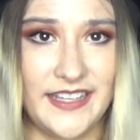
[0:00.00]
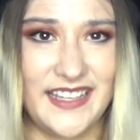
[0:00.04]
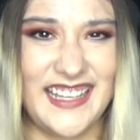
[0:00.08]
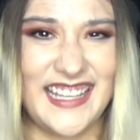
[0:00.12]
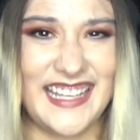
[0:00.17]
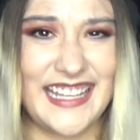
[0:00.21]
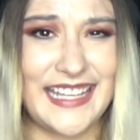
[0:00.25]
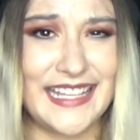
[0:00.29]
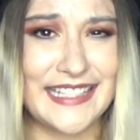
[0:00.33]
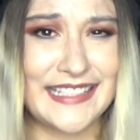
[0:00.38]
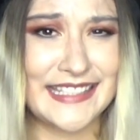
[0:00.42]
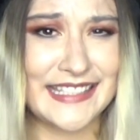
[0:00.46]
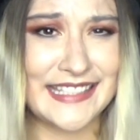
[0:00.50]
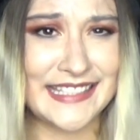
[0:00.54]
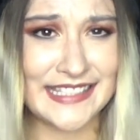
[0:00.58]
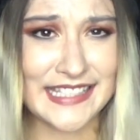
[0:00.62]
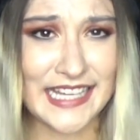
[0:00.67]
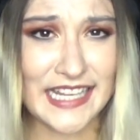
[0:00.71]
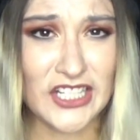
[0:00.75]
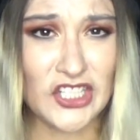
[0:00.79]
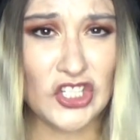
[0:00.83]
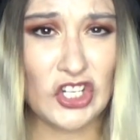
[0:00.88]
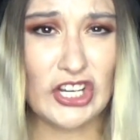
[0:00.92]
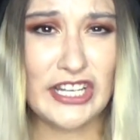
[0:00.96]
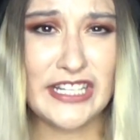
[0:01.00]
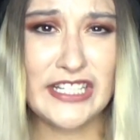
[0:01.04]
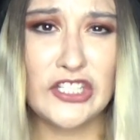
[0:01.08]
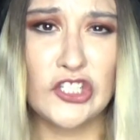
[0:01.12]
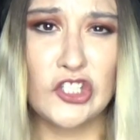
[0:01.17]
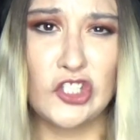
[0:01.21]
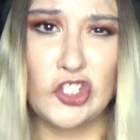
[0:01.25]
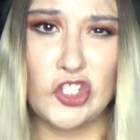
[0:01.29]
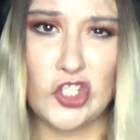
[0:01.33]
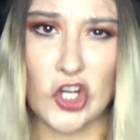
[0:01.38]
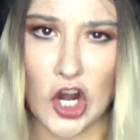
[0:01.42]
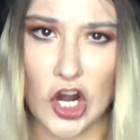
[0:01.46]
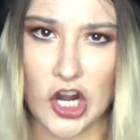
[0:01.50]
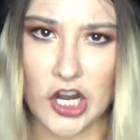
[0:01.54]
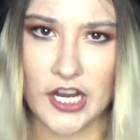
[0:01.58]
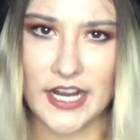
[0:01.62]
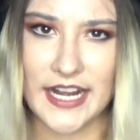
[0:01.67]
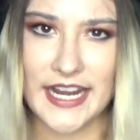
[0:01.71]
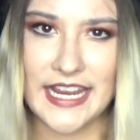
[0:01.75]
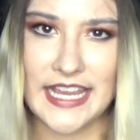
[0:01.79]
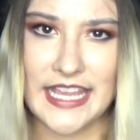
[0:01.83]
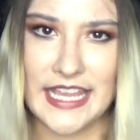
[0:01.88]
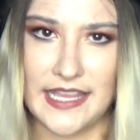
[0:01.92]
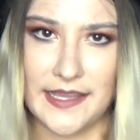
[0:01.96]
It's such a
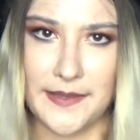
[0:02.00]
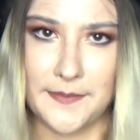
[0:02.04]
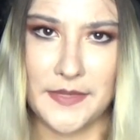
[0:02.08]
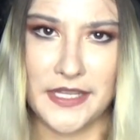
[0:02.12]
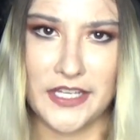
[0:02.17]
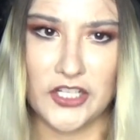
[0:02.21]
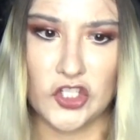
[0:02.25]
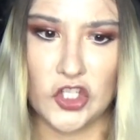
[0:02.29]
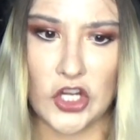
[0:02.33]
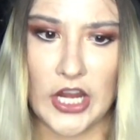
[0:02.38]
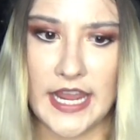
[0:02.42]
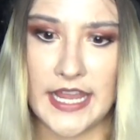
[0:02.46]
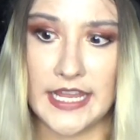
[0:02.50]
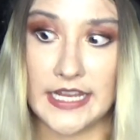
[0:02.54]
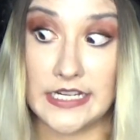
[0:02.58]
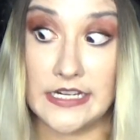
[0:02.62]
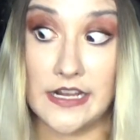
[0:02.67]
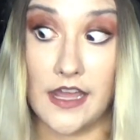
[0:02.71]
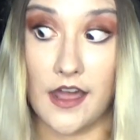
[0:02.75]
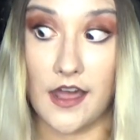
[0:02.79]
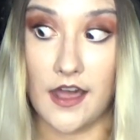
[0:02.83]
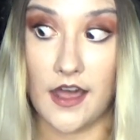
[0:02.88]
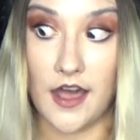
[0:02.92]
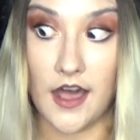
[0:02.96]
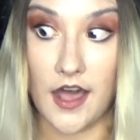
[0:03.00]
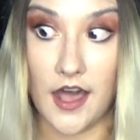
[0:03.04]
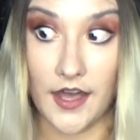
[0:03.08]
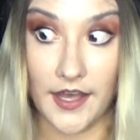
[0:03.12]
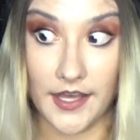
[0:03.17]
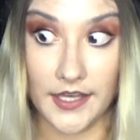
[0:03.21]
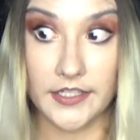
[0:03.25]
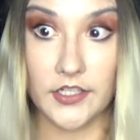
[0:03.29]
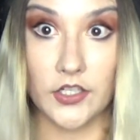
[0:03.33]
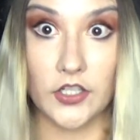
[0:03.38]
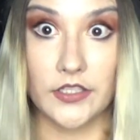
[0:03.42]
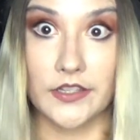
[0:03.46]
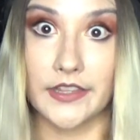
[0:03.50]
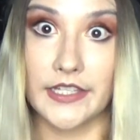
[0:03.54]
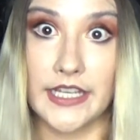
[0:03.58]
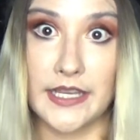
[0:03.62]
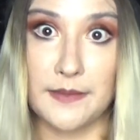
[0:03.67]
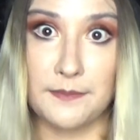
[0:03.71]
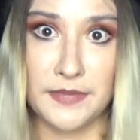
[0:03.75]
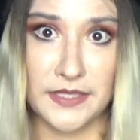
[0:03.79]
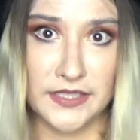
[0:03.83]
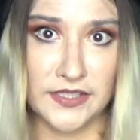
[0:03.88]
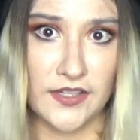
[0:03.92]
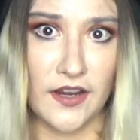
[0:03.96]
jarring image and utterly
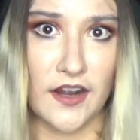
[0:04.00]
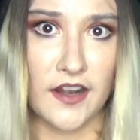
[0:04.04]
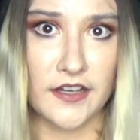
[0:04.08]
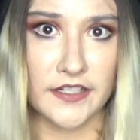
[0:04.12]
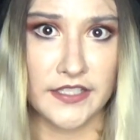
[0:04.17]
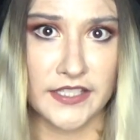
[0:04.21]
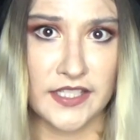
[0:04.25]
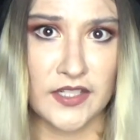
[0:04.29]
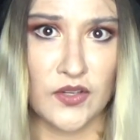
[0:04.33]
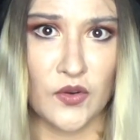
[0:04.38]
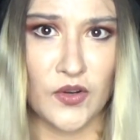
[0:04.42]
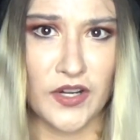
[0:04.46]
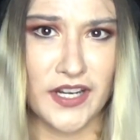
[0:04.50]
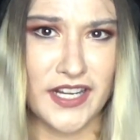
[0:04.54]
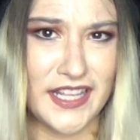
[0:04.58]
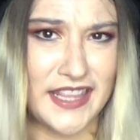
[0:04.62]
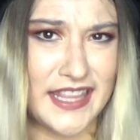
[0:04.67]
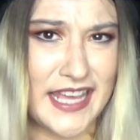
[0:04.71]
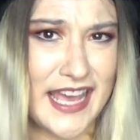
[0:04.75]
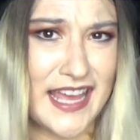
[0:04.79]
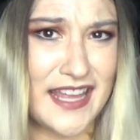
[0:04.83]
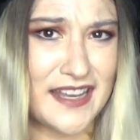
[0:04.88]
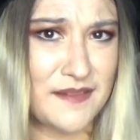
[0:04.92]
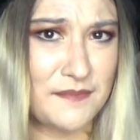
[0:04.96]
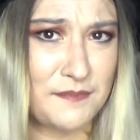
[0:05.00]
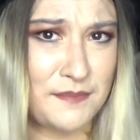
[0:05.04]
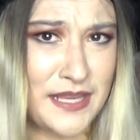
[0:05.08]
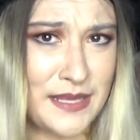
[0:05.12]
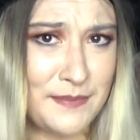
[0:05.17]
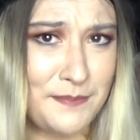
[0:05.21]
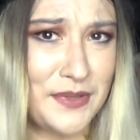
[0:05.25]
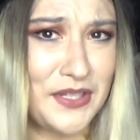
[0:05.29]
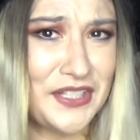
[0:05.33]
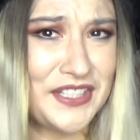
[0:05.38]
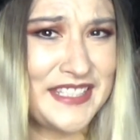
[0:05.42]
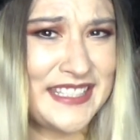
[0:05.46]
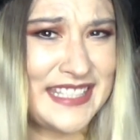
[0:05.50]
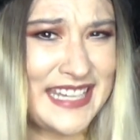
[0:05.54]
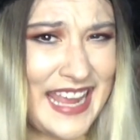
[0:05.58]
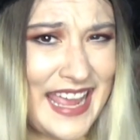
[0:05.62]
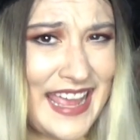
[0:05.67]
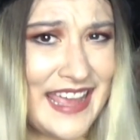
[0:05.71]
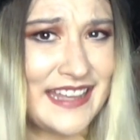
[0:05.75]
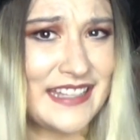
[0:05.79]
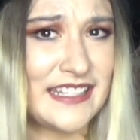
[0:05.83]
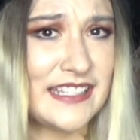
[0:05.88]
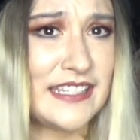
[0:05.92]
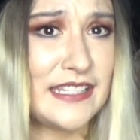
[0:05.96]
bizarre story that people
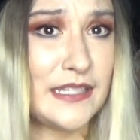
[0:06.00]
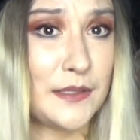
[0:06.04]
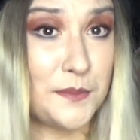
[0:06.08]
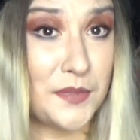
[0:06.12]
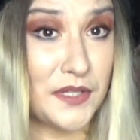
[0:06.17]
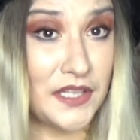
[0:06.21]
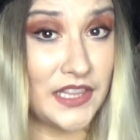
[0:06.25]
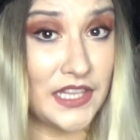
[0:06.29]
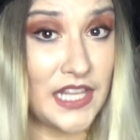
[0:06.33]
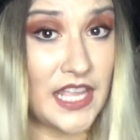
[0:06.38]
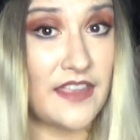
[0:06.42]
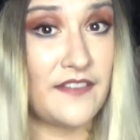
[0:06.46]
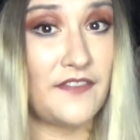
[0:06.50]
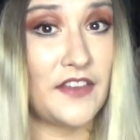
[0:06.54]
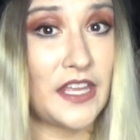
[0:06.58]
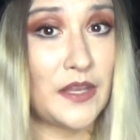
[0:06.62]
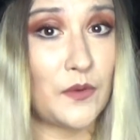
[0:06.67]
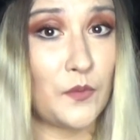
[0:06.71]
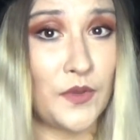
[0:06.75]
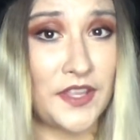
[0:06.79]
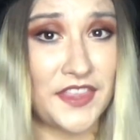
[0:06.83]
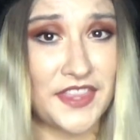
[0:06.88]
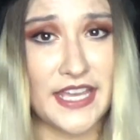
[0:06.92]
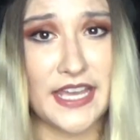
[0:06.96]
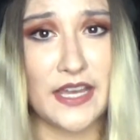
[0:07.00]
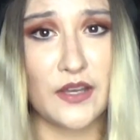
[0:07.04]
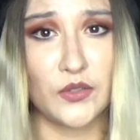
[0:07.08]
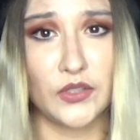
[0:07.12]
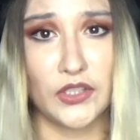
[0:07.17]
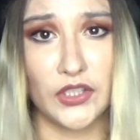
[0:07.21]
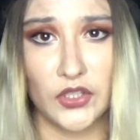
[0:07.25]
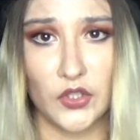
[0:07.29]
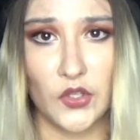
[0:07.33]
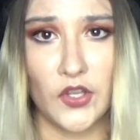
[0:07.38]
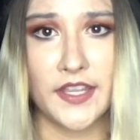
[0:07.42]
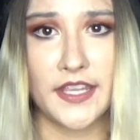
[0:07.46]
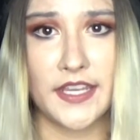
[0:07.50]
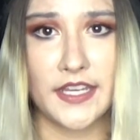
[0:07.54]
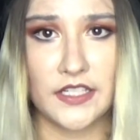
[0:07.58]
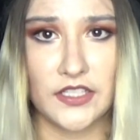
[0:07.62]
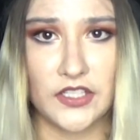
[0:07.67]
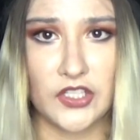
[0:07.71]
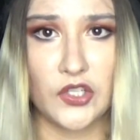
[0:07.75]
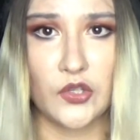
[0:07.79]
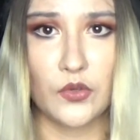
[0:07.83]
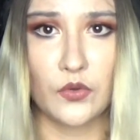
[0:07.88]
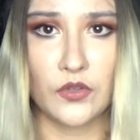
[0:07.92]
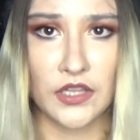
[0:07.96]
tend to believe it without looking
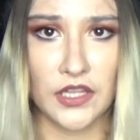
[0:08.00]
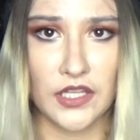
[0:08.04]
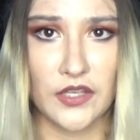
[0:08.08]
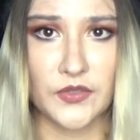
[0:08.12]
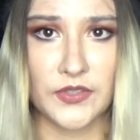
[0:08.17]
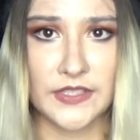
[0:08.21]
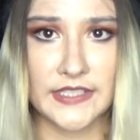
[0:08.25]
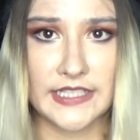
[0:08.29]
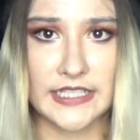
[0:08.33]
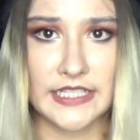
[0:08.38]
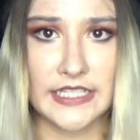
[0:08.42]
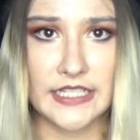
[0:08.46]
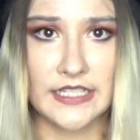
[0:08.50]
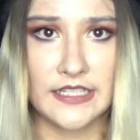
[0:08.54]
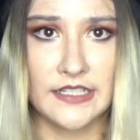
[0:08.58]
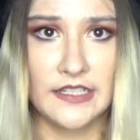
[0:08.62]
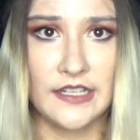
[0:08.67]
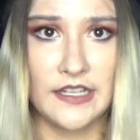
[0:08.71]
too closely.